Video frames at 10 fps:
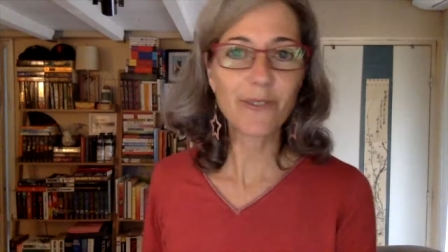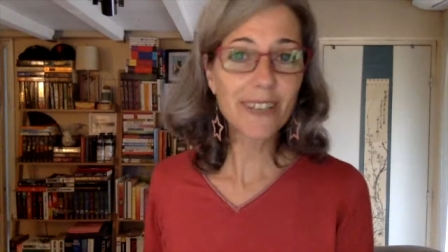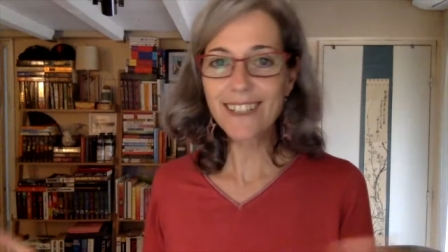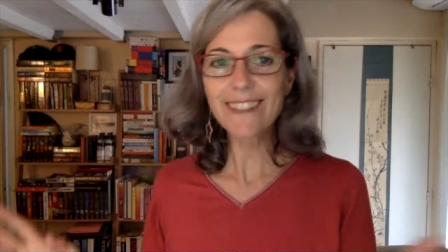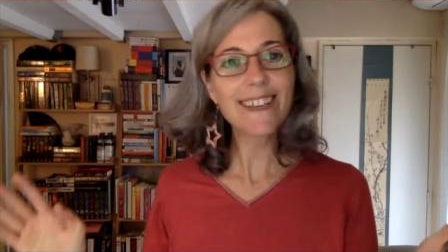
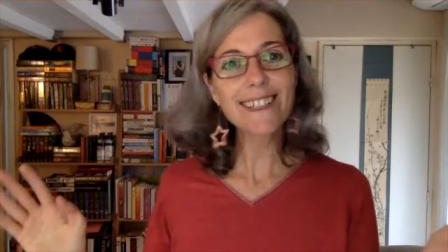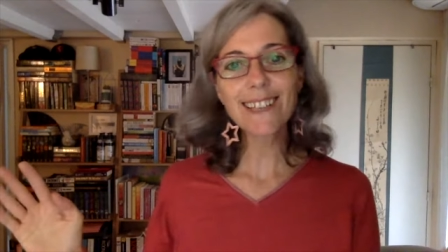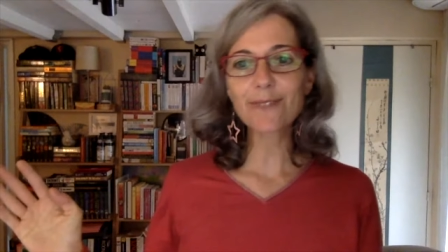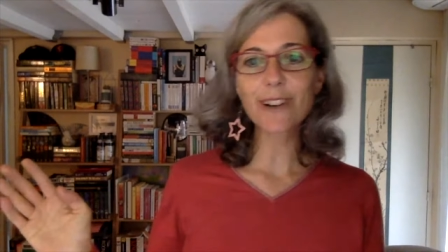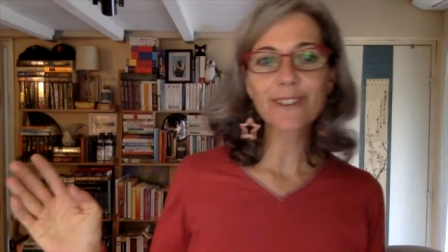"We did this
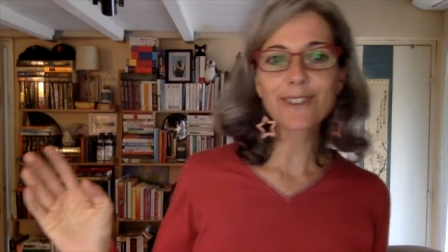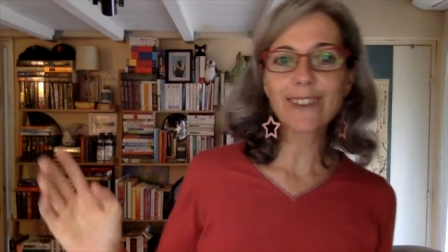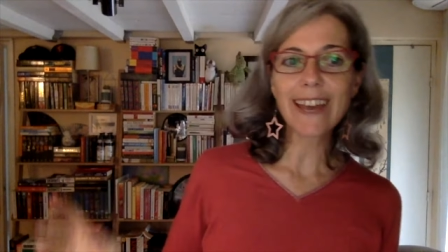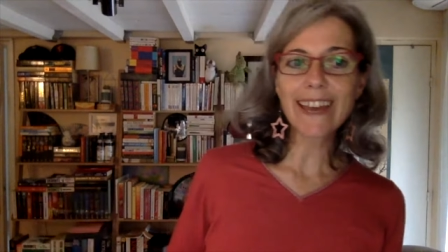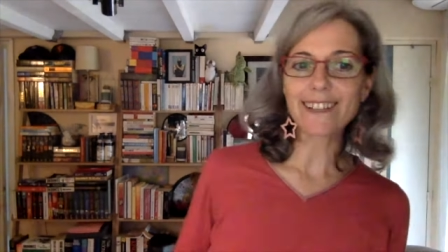at work
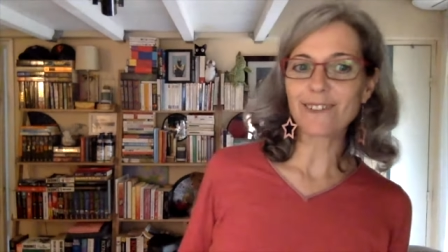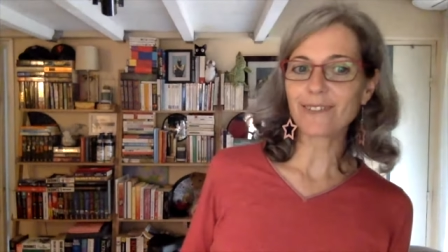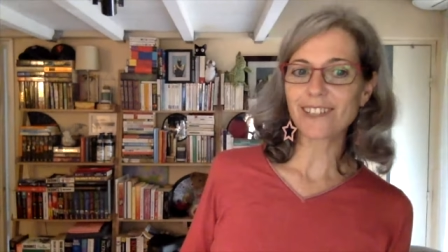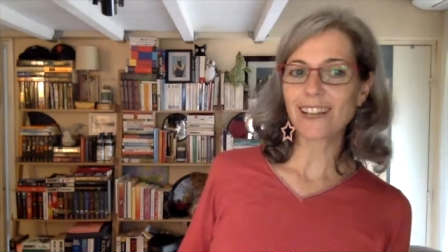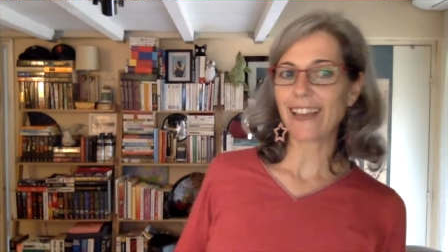today," and it
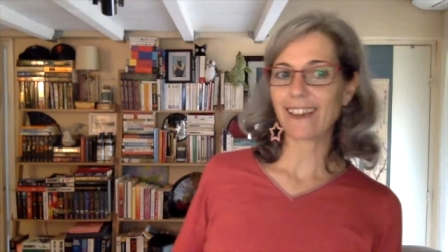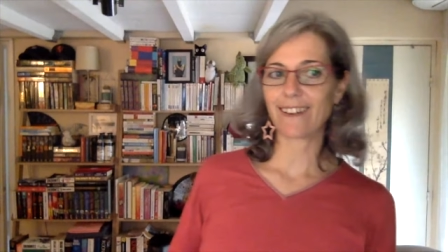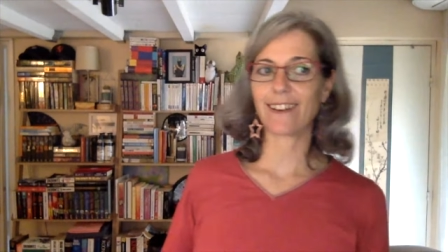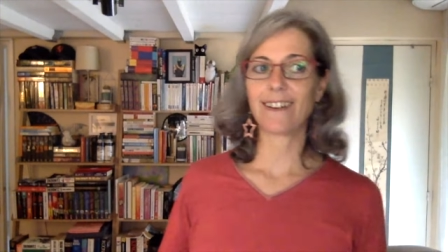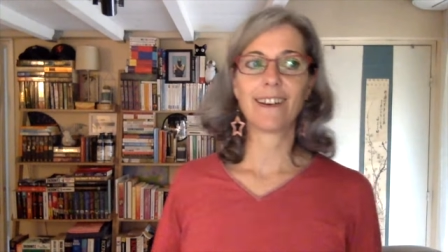was like
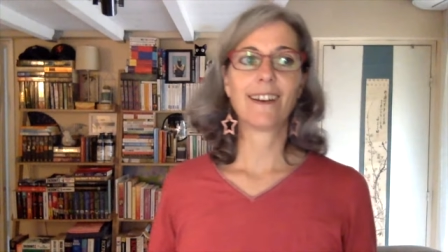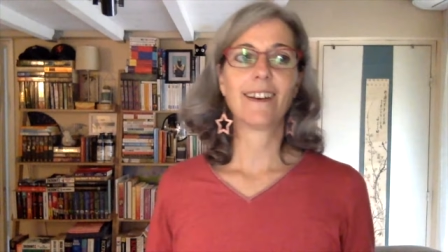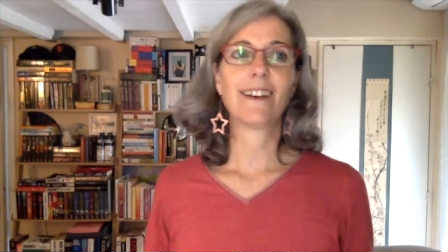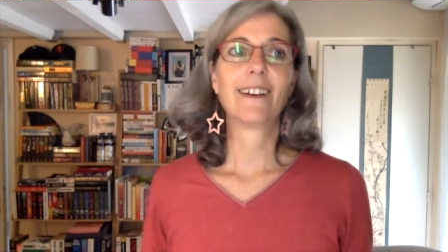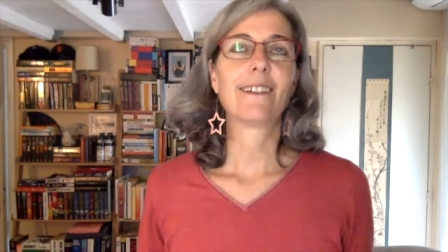a,
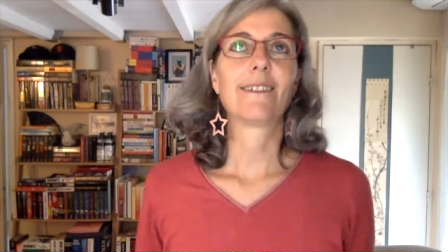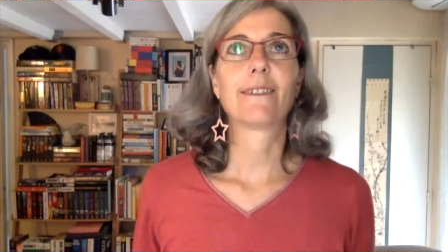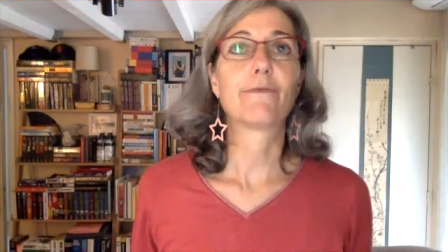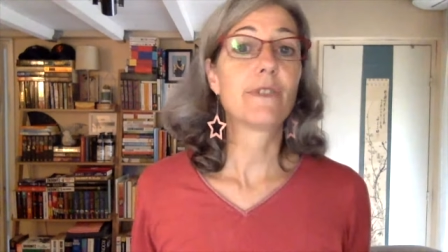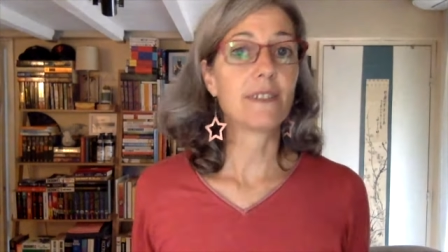
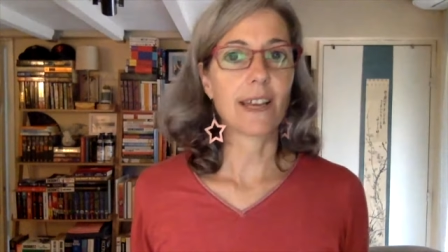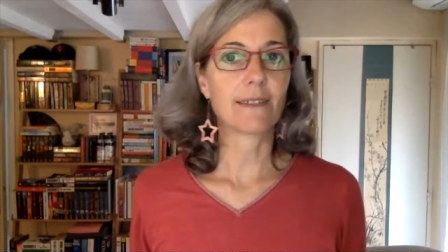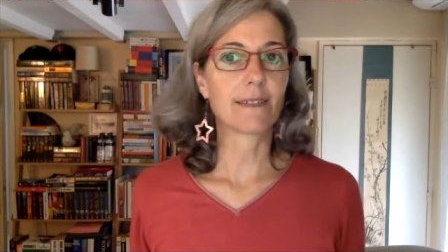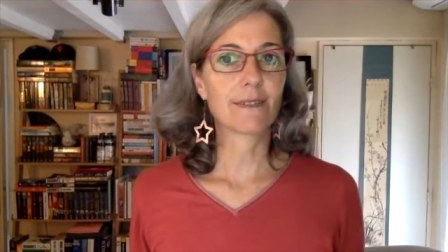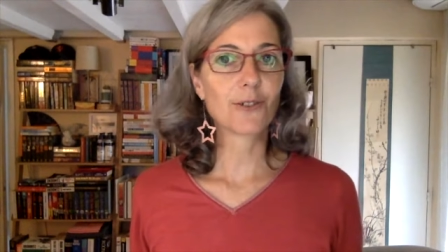a
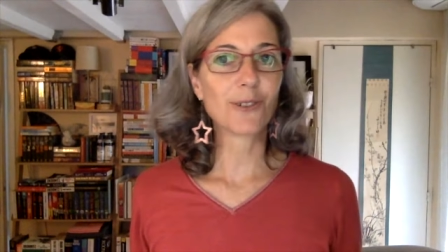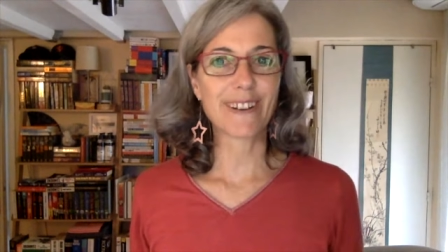recess, school